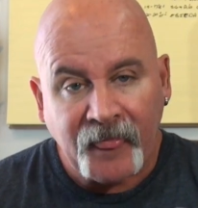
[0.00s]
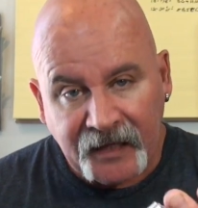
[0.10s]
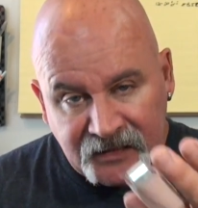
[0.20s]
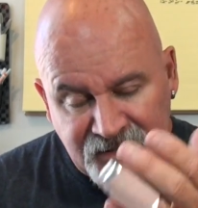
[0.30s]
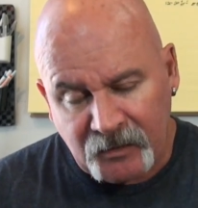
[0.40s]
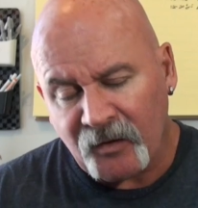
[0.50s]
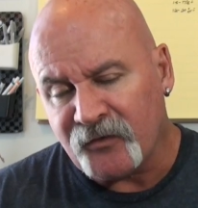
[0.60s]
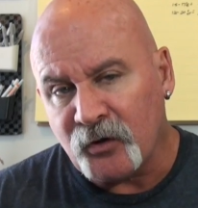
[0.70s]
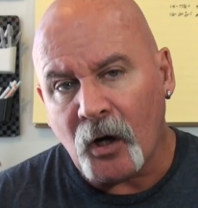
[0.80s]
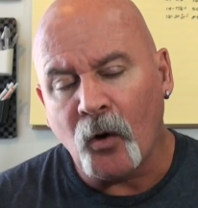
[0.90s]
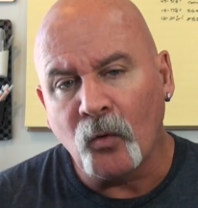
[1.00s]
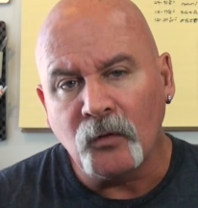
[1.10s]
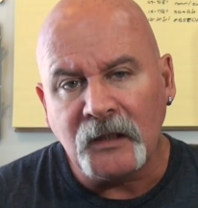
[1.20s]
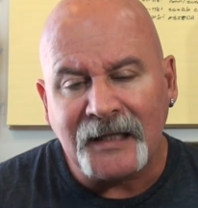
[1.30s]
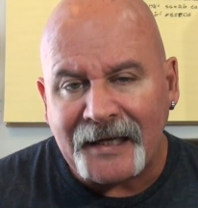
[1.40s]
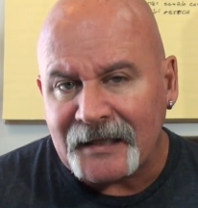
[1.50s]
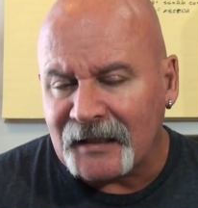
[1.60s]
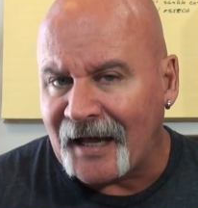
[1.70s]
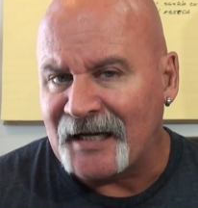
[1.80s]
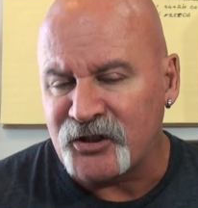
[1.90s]
And as some of you know, late
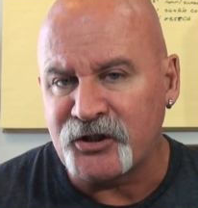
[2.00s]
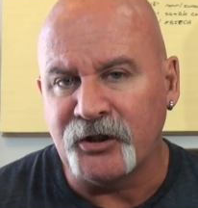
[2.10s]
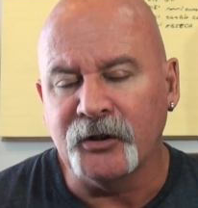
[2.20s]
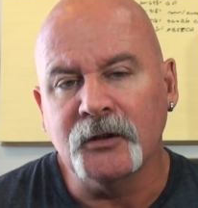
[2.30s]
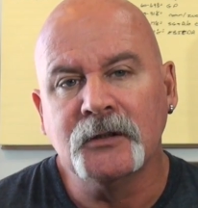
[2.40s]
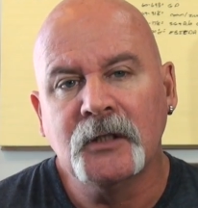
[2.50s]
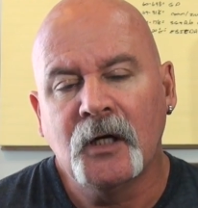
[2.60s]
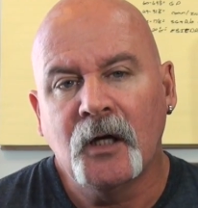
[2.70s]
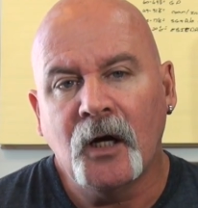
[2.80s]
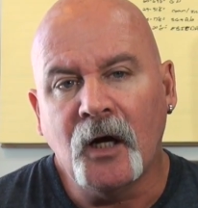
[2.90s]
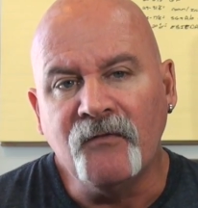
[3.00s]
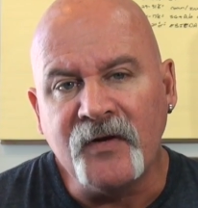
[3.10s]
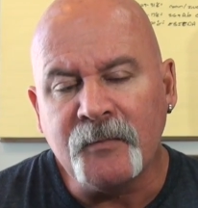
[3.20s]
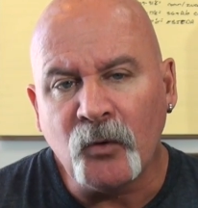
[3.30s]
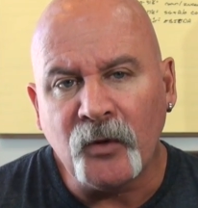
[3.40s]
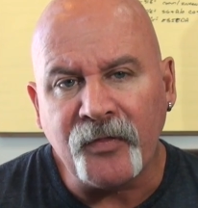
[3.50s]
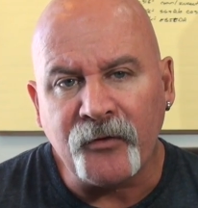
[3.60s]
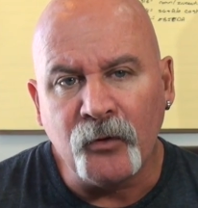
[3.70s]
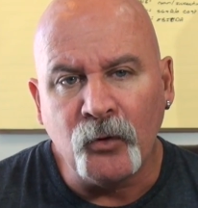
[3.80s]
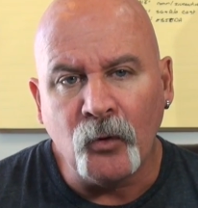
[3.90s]
last year, Vemma
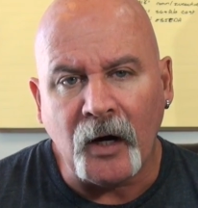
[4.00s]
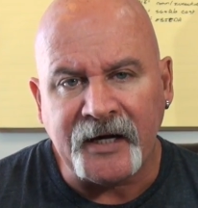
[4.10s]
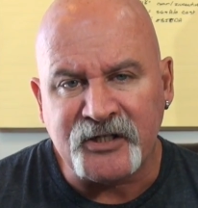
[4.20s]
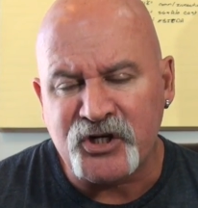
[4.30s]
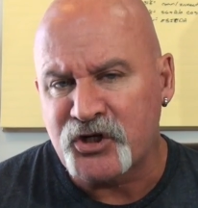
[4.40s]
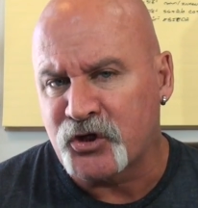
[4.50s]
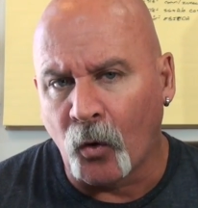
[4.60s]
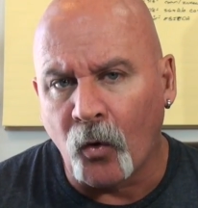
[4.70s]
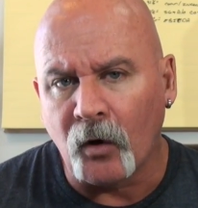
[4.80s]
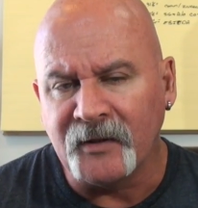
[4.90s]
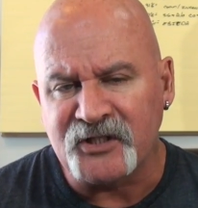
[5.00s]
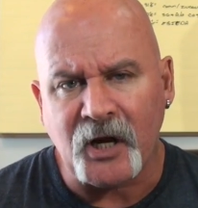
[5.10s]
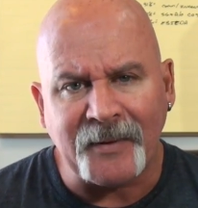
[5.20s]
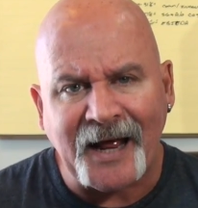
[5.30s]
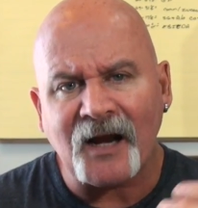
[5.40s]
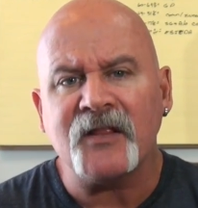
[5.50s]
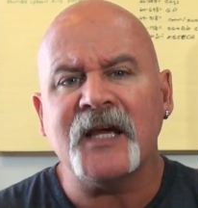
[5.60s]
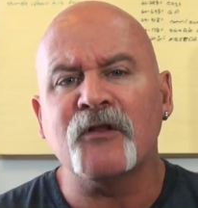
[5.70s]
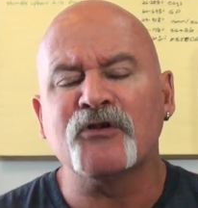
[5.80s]
went through a storm. It's coming out of the